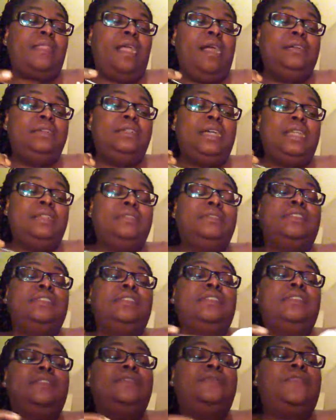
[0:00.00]
Another
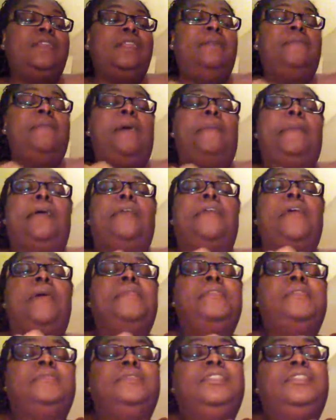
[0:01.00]
thing that was funny about my
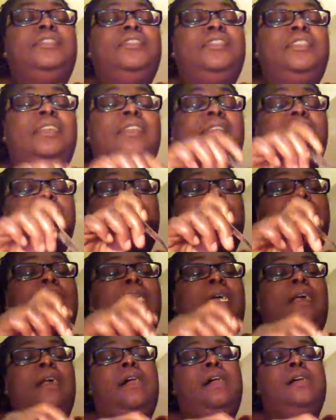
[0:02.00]
grandma when she used to clean up
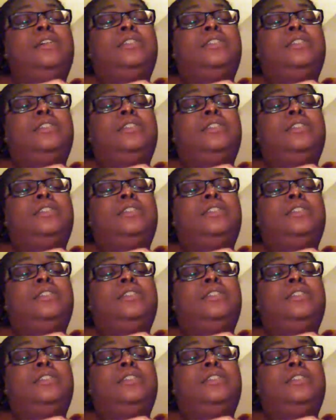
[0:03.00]
that